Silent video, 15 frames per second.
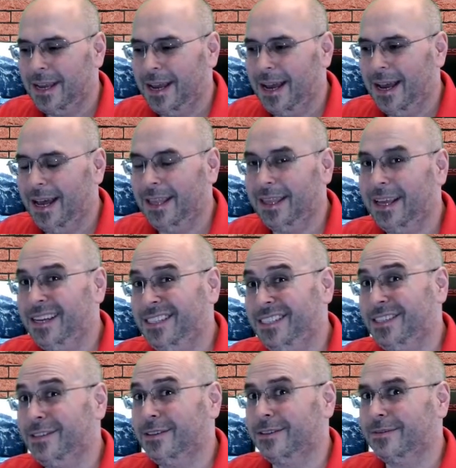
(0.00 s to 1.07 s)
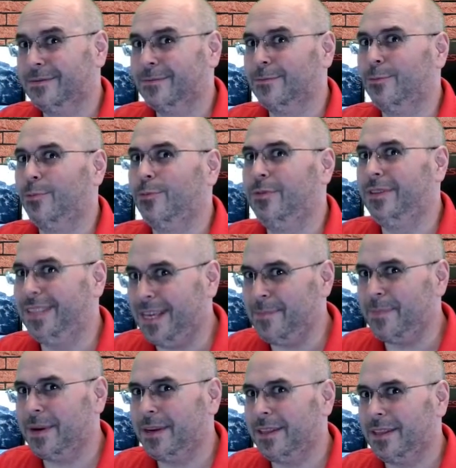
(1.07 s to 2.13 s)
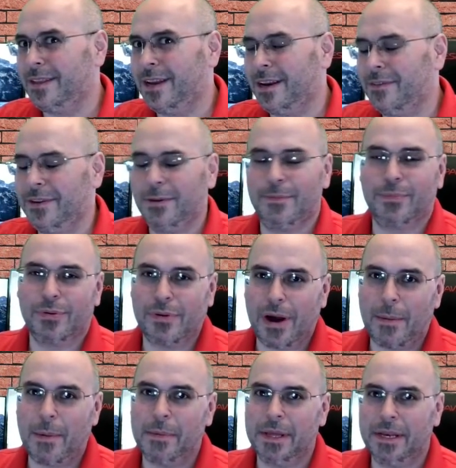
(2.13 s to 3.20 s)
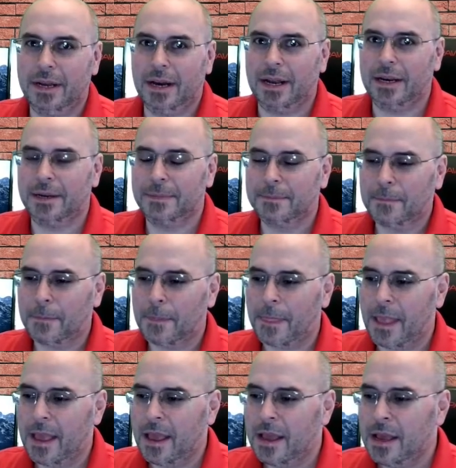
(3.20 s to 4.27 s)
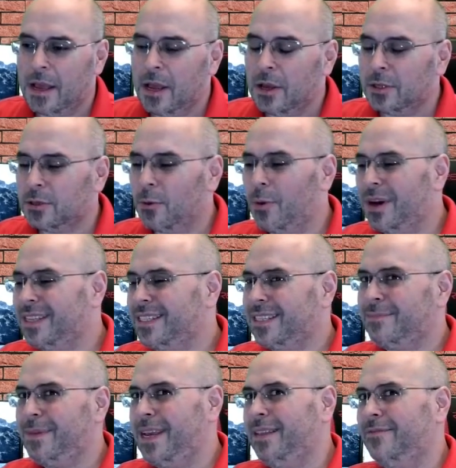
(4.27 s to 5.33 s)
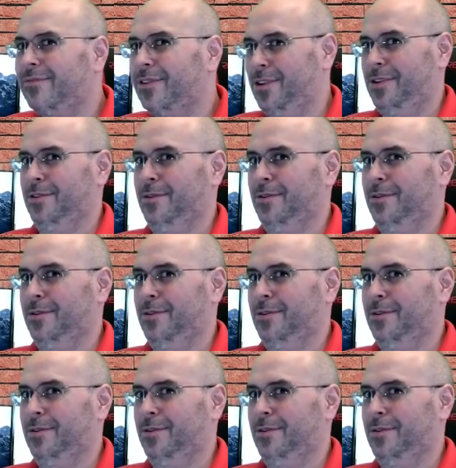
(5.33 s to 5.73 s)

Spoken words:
Unless you're deep into the tech field, probably not. So what does this mean for you?